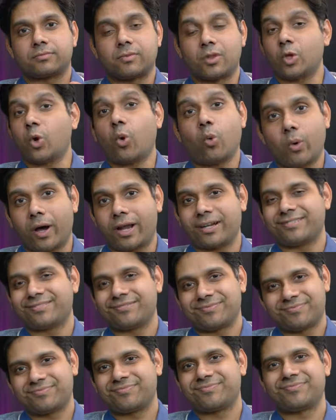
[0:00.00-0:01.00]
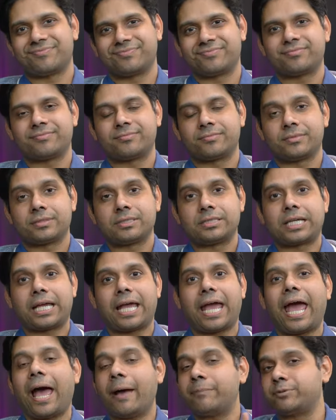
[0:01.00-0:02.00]
no one,
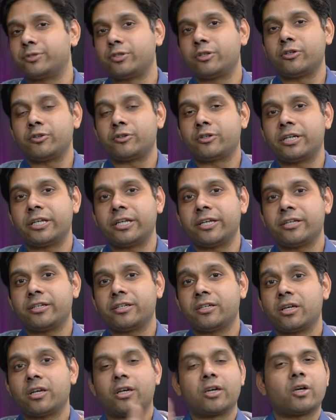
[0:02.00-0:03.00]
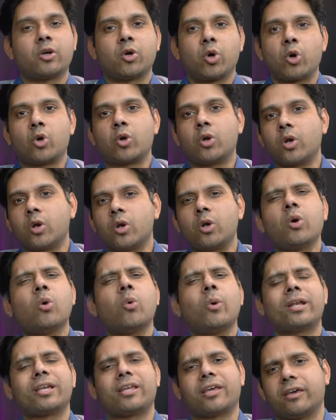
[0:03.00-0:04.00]
absolutely no
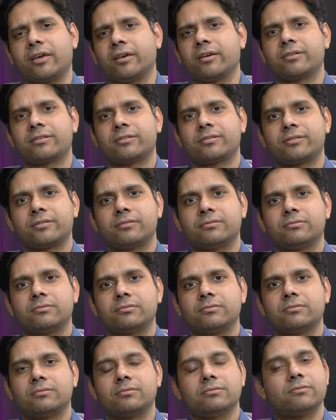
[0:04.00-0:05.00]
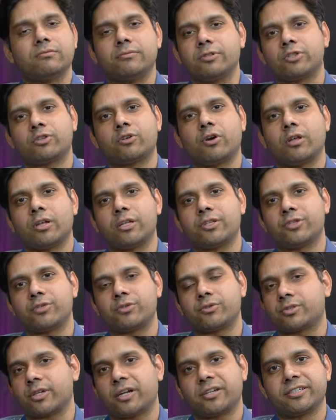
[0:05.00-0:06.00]
one cares which college
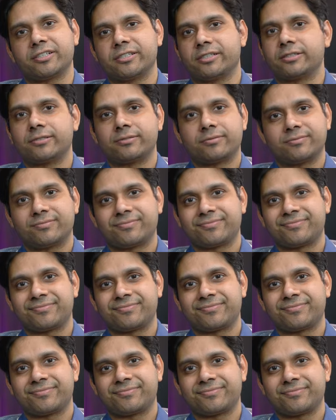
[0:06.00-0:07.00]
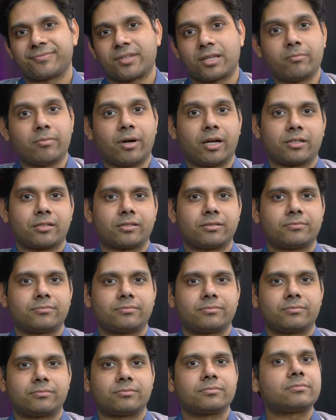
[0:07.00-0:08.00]
you studied, but
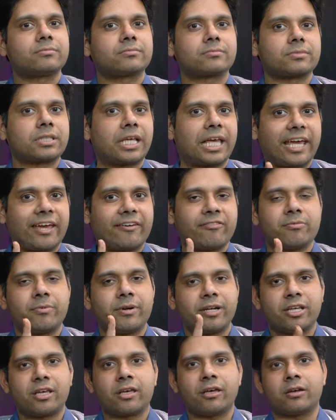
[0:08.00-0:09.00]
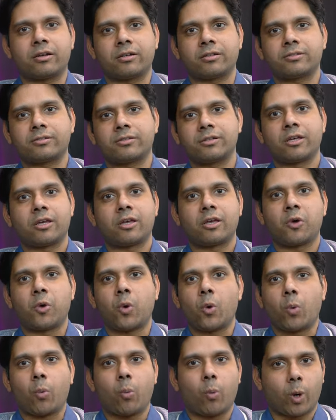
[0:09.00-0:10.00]
everybody cares
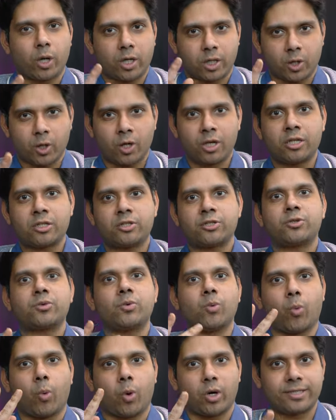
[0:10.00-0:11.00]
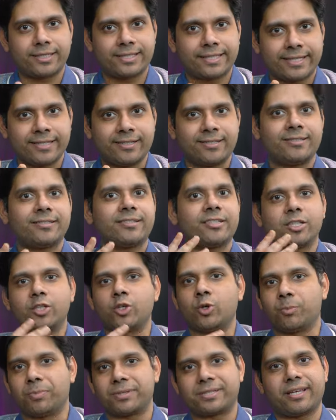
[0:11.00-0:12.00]
what knowledge, what skills
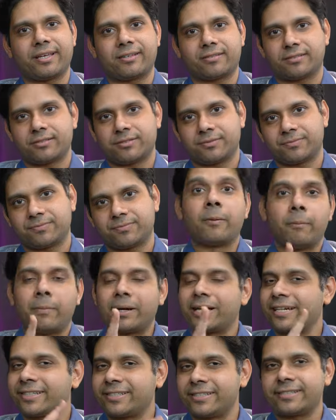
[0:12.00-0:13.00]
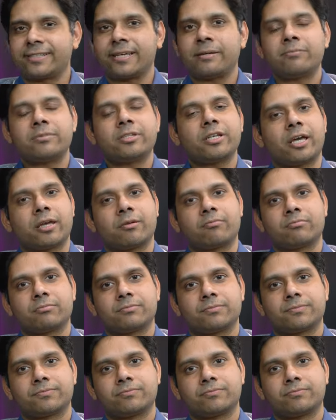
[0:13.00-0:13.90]
you possess. But at the same time,